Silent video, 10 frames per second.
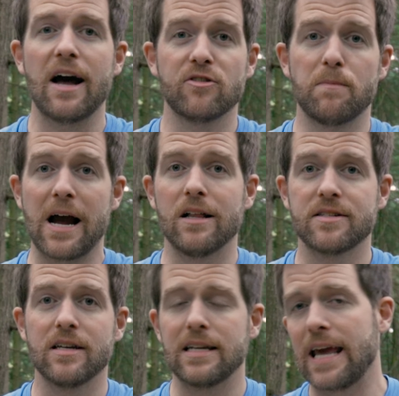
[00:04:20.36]
have to
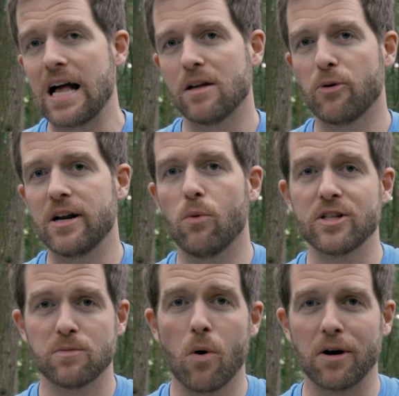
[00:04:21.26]
balance it and calibrate it
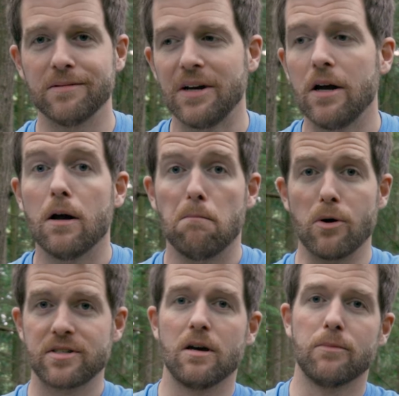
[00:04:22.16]
once more.
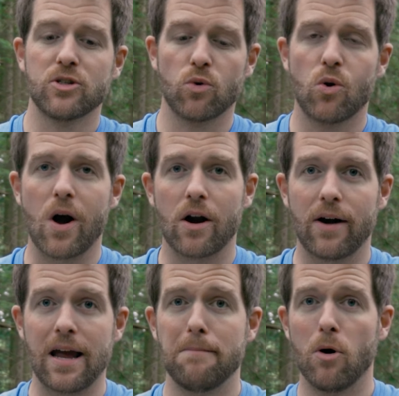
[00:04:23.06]
Most gimbals
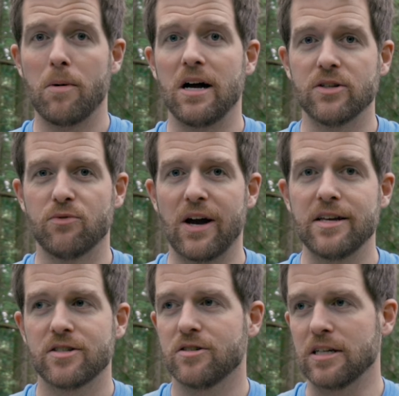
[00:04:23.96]
require a mobile
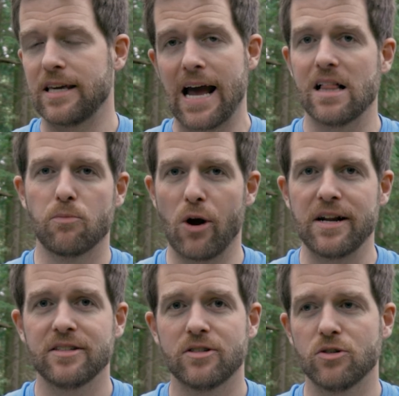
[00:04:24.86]
device to
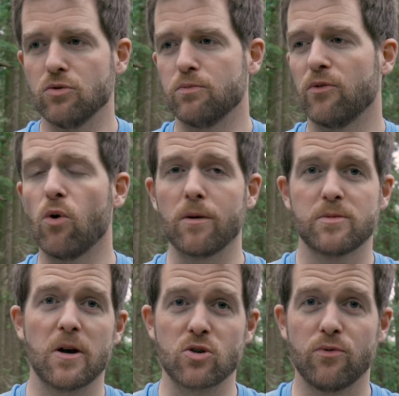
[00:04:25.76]
calibrate it, to perform
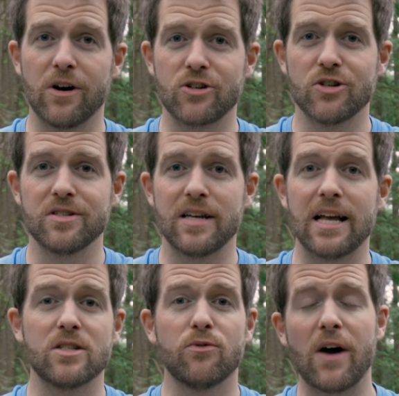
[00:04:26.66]
special functions,
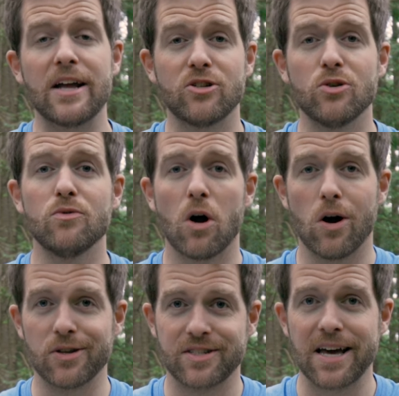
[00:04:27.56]
and to fine-tune
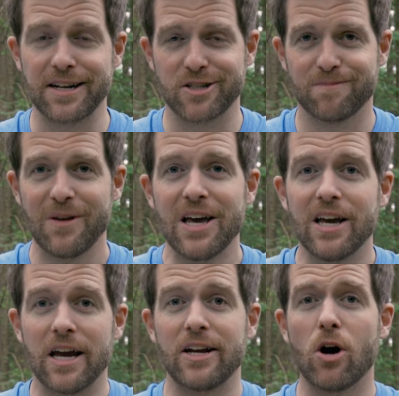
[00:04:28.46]
all the settings. In